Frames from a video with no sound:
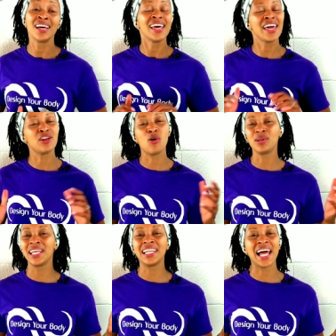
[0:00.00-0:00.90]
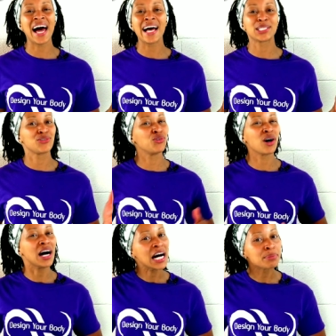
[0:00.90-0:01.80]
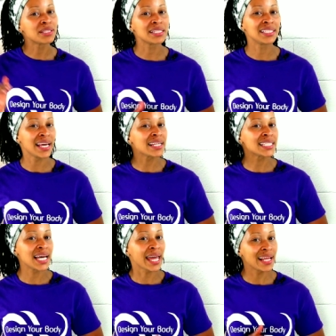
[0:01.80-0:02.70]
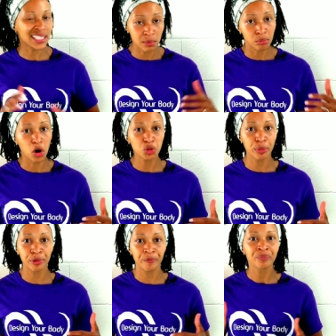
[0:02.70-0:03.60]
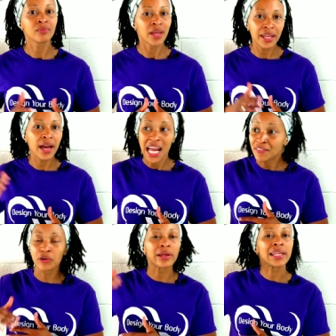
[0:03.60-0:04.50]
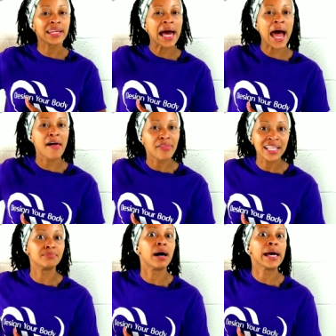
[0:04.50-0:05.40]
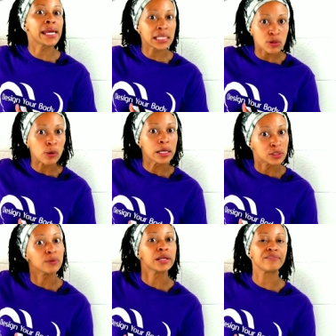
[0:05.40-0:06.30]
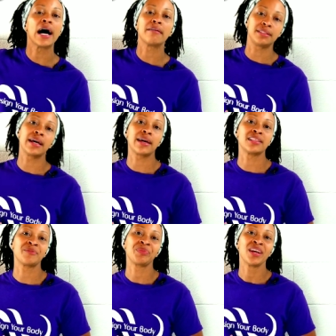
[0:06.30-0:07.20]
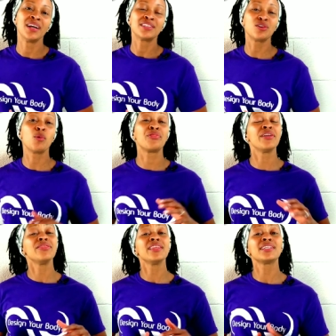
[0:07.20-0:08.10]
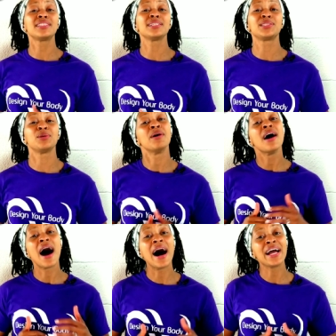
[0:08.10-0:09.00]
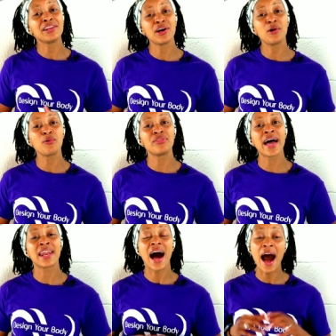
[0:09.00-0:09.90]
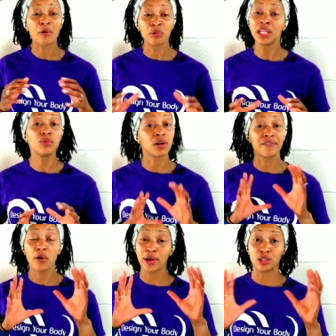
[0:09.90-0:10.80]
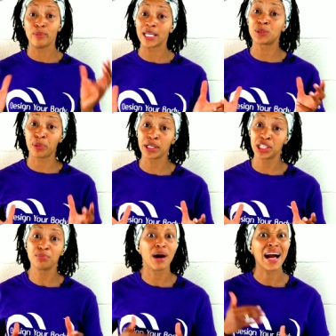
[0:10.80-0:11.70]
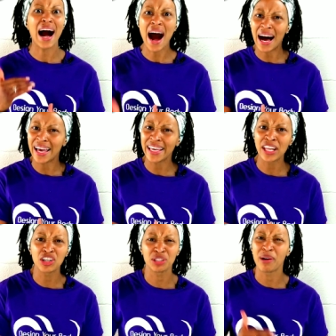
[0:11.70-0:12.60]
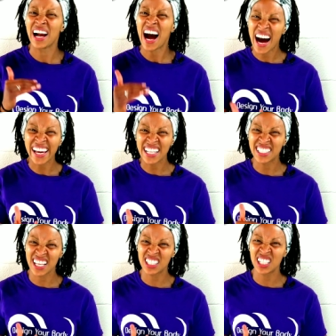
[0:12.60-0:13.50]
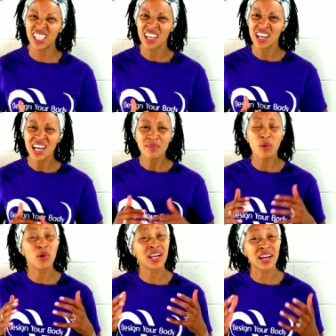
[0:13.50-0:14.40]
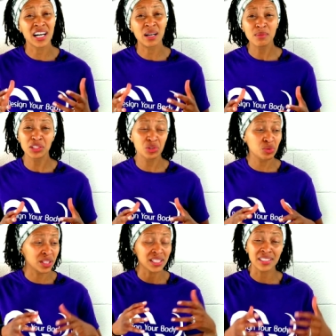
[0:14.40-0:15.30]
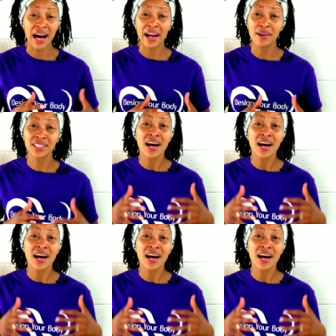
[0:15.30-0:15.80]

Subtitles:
It only lasts for up to 10 seconds, and most people and kind of your elite athletes might get 20-25 seconds. So within this system, I know that I really want to focus on my sprinting, my high energy, my high intensity. But when it comes to the styles,